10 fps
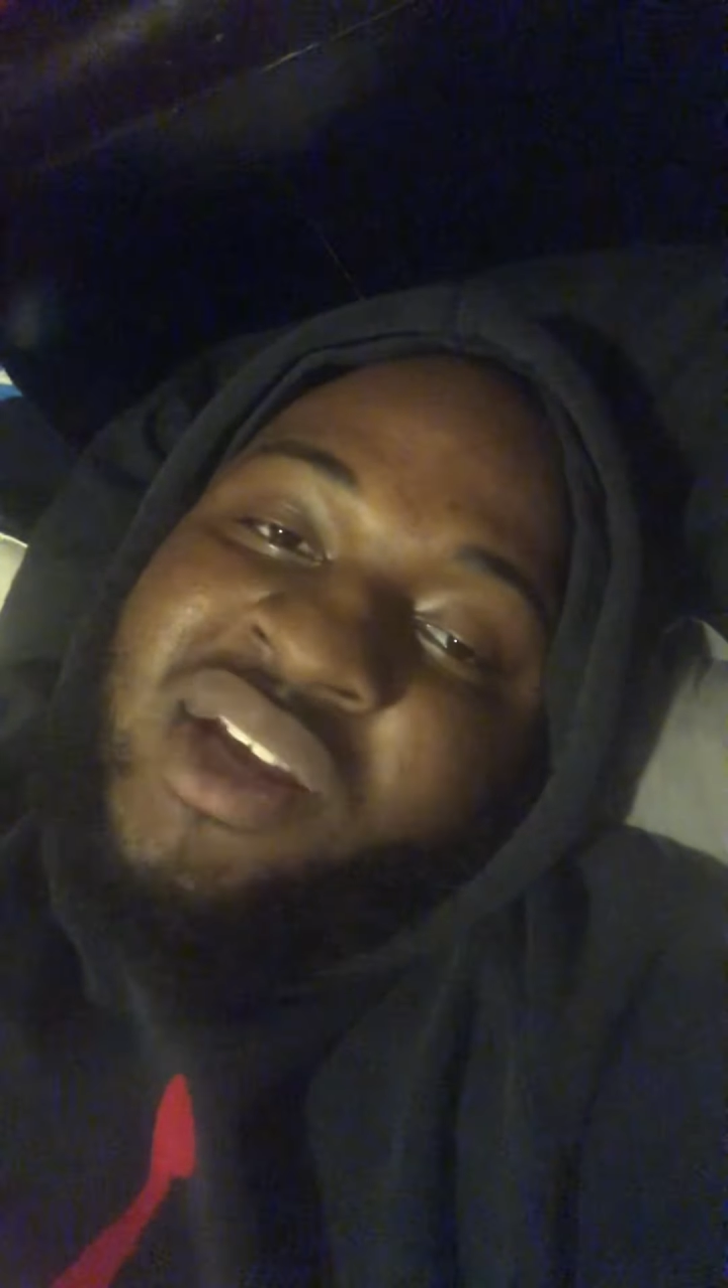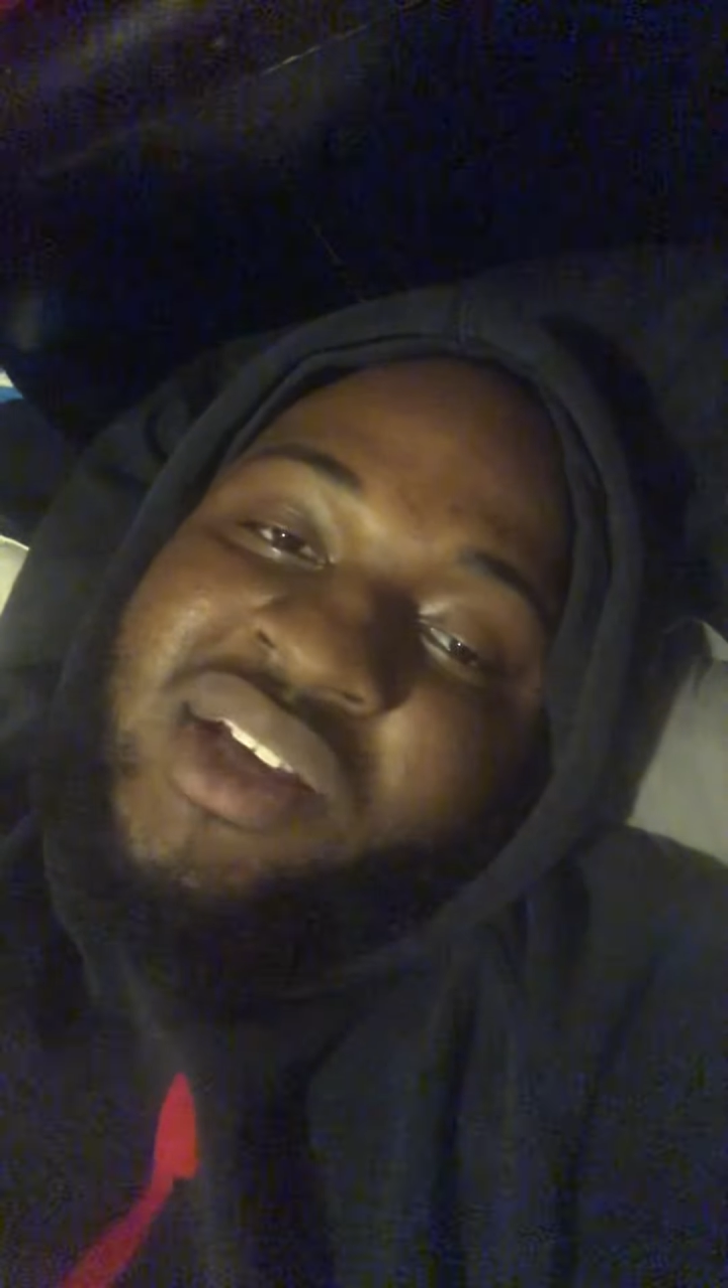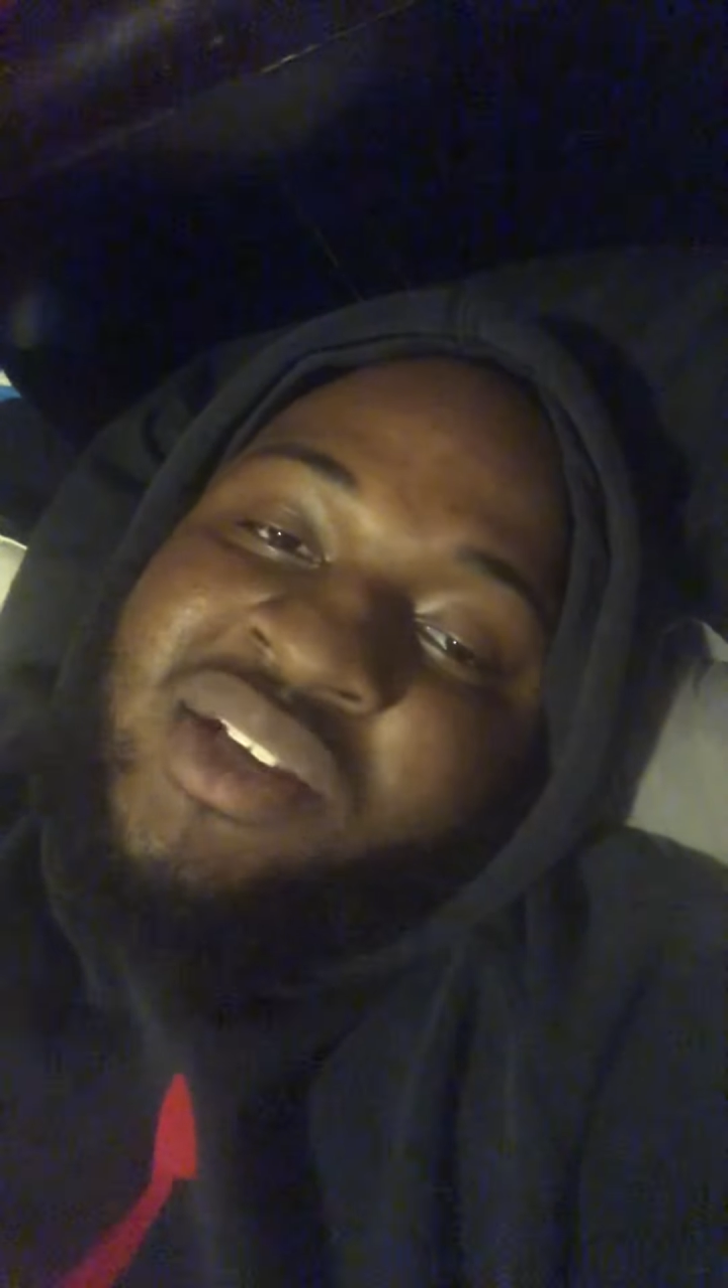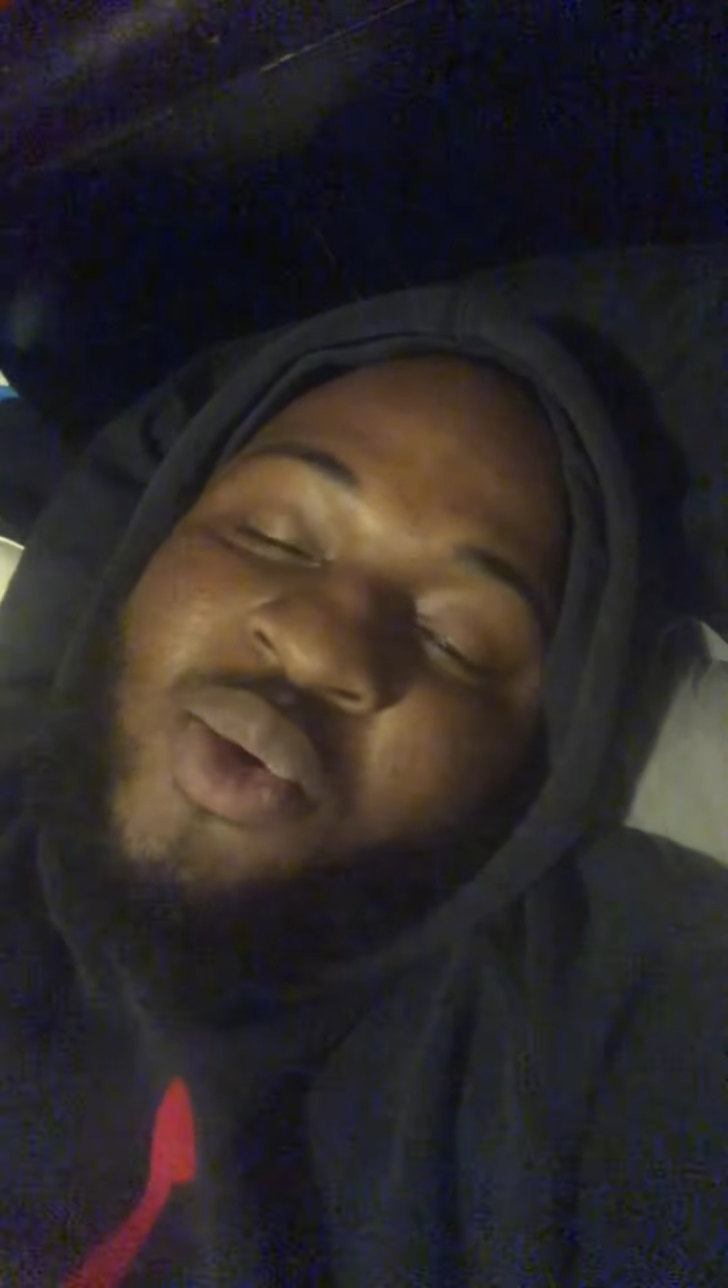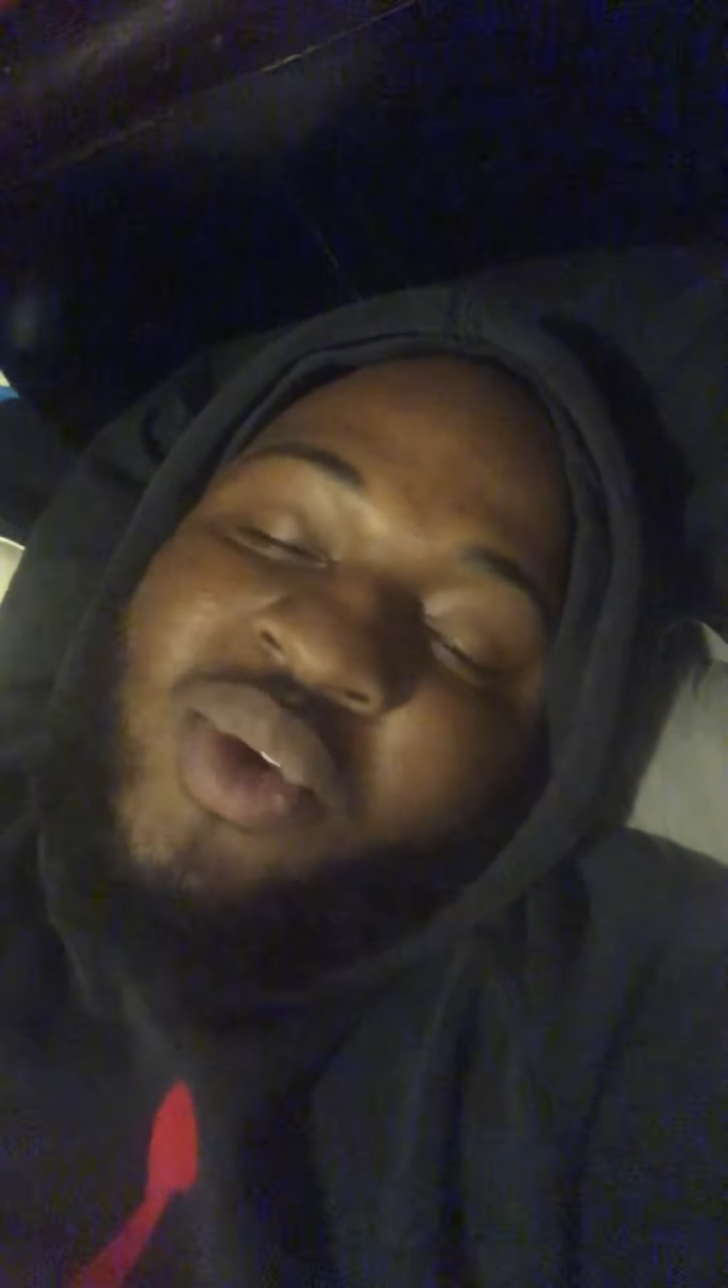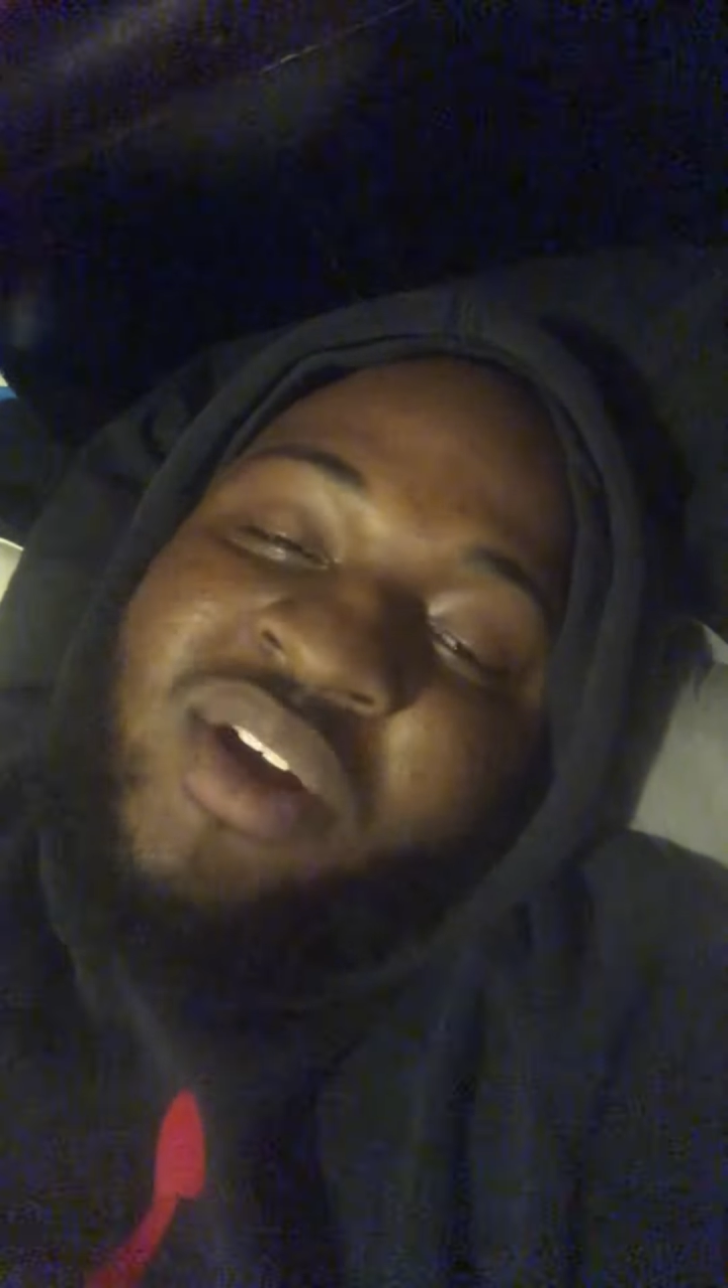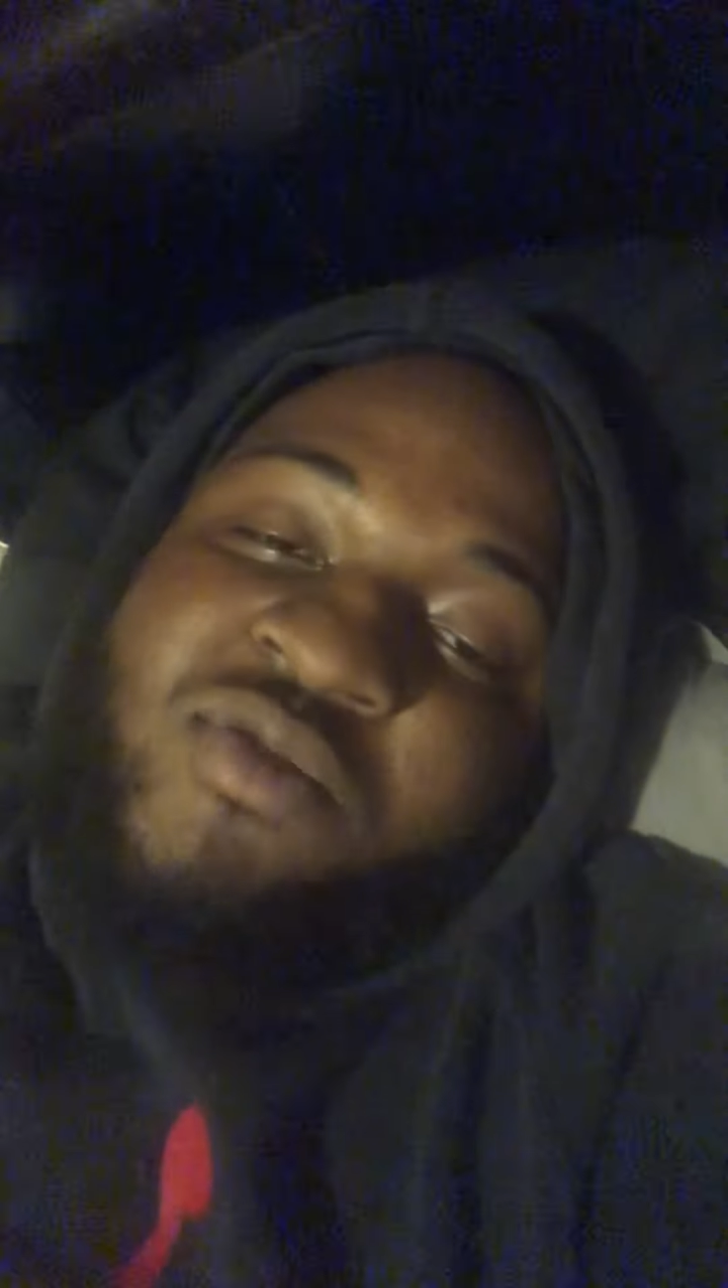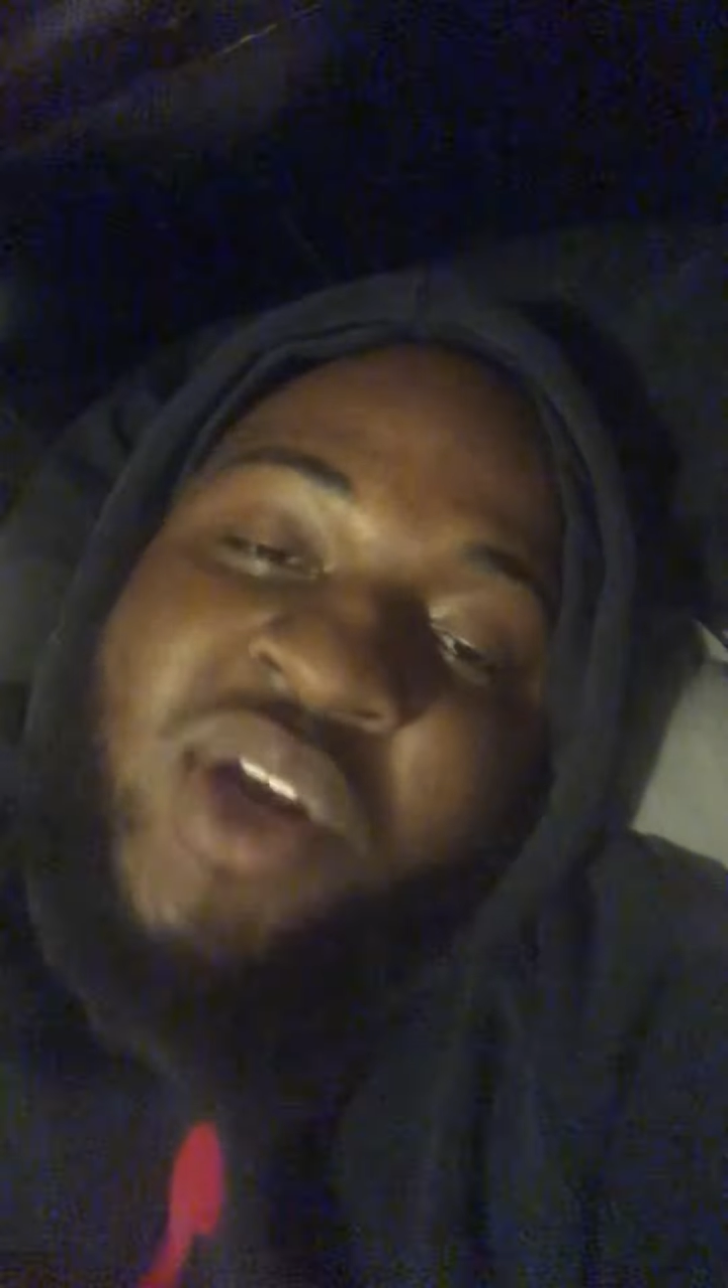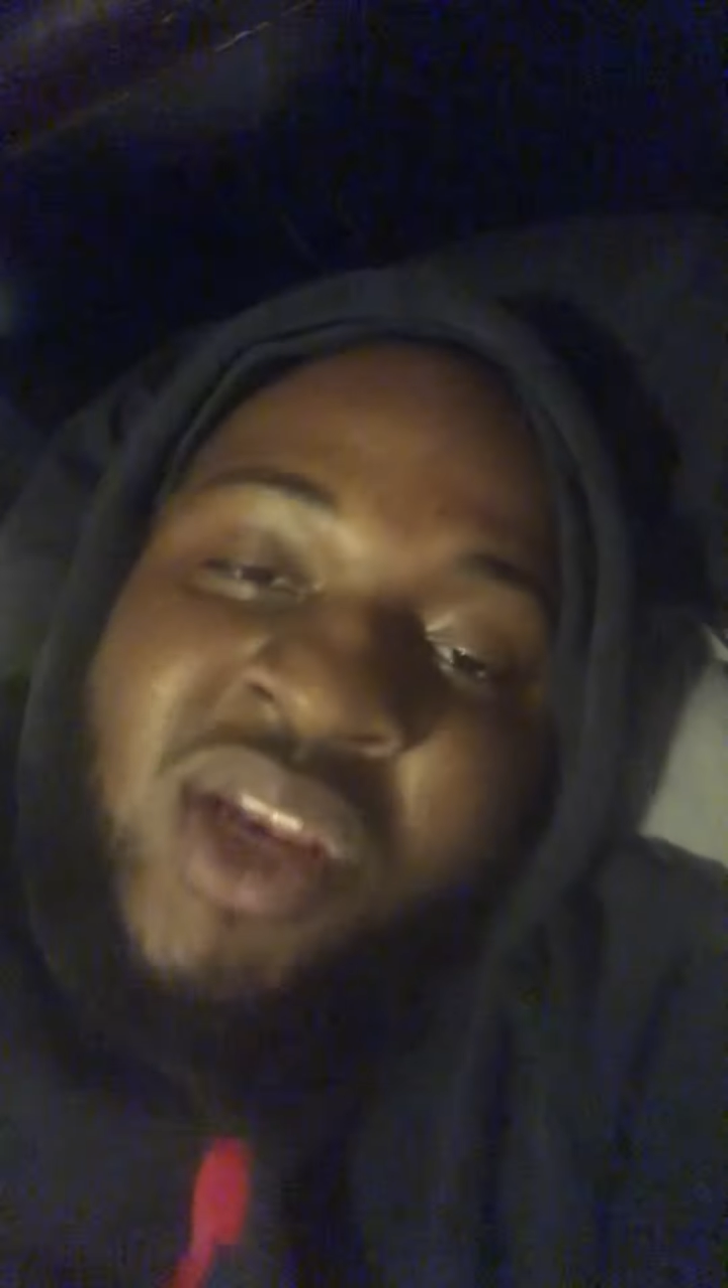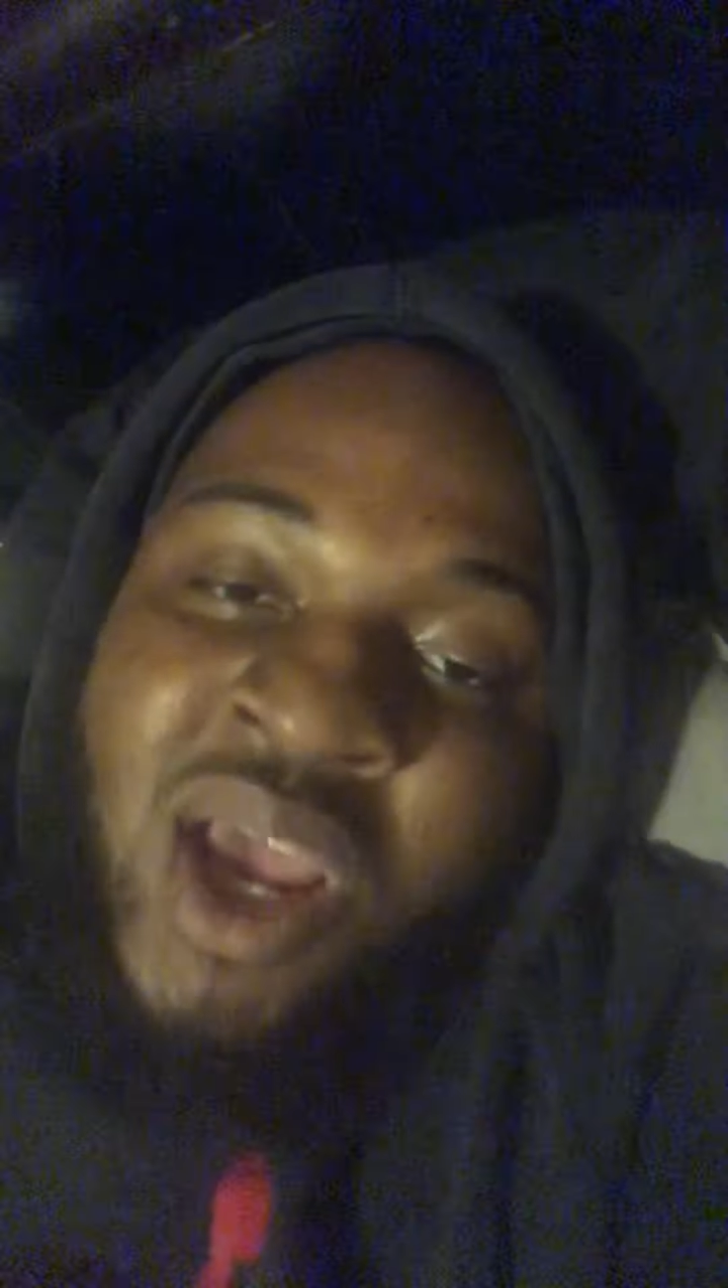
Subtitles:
and killed every